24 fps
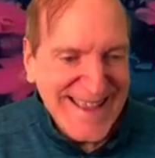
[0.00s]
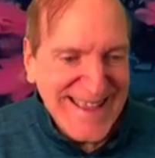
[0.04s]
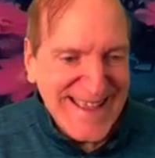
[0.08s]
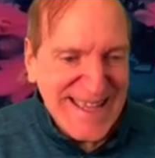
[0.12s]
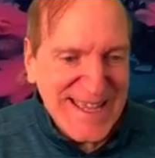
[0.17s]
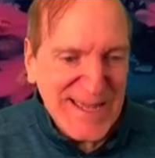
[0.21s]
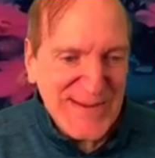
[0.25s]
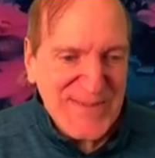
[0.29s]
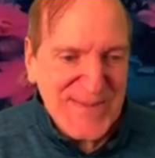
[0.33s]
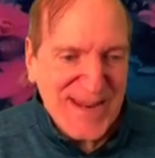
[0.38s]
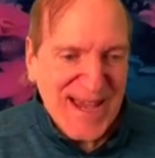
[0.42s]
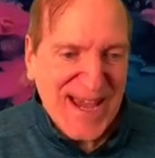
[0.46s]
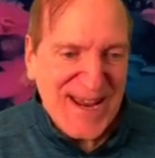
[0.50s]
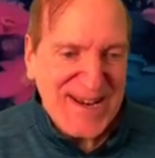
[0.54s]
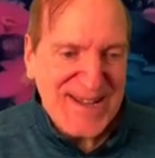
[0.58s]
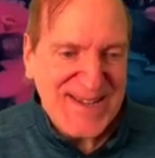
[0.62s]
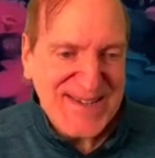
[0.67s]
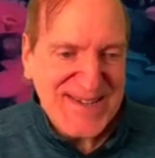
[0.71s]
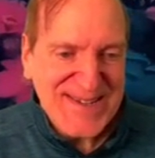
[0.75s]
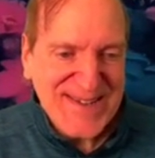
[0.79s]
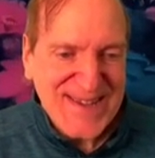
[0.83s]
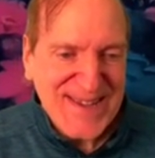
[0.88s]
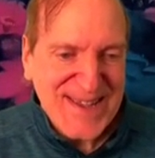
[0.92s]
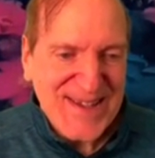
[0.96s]

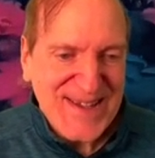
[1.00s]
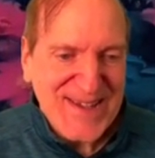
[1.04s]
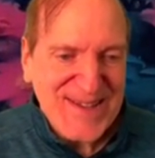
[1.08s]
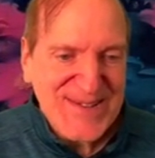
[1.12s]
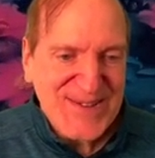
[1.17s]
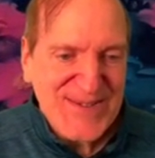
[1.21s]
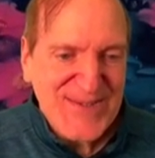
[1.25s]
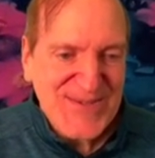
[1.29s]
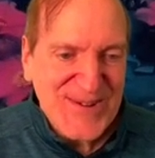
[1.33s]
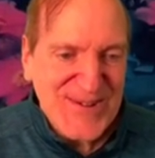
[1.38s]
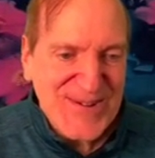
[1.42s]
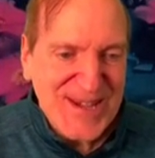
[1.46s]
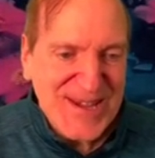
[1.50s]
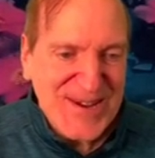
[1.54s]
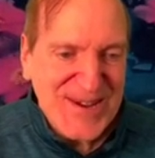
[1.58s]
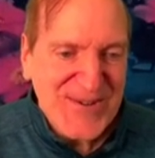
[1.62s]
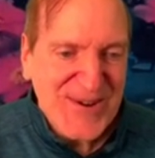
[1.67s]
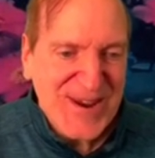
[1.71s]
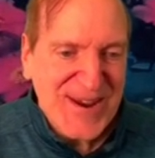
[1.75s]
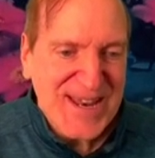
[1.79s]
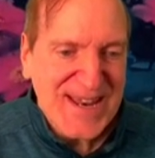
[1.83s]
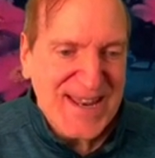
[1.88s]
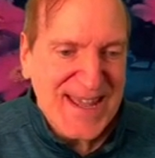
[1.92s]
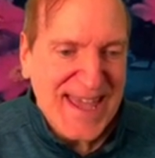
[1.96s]
Hypnotix. Yeah, that's really a
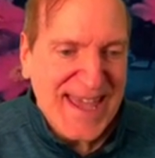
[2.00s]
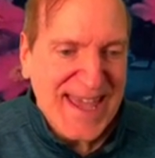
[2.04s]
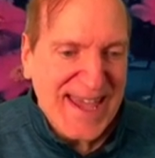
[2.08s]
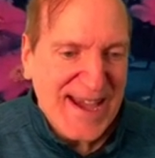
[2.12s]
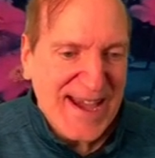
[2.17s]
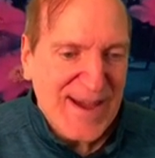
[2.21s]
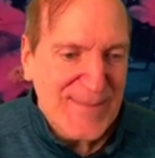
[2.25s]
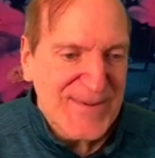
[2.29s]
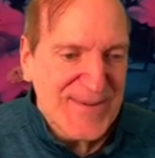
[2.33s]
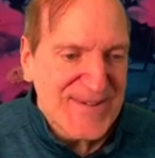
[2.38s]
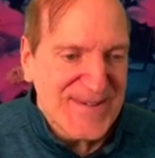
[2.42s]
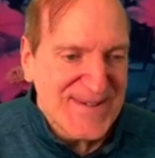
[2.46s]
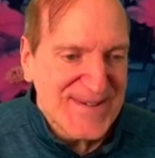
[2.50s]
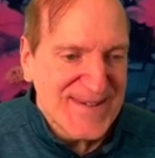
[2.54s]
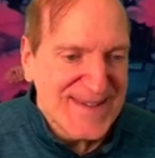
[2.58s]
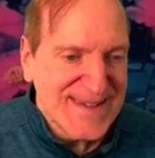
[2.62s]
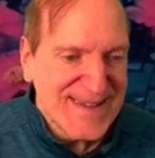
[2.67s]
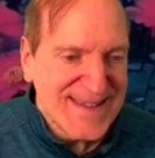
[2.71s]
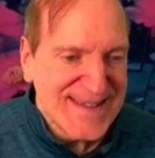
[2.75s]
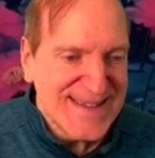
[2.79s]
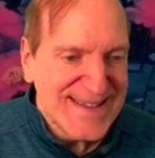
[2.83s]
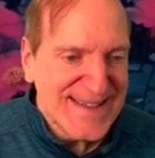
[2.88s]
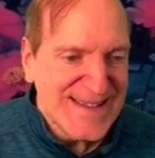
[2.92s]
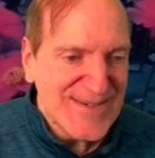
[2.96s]
great app.
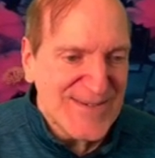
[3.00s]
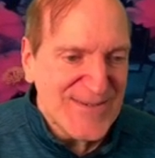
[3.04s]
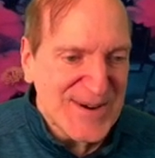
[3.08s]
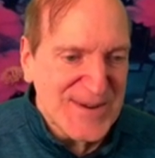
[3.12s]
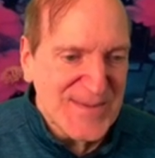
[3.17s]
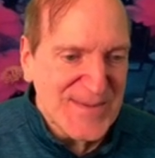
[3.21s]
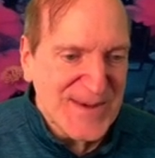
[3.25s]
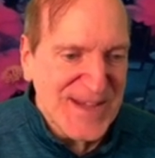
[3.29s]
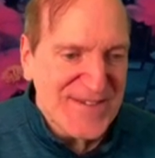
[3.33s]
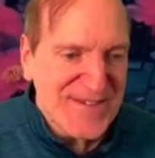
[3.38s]
One of my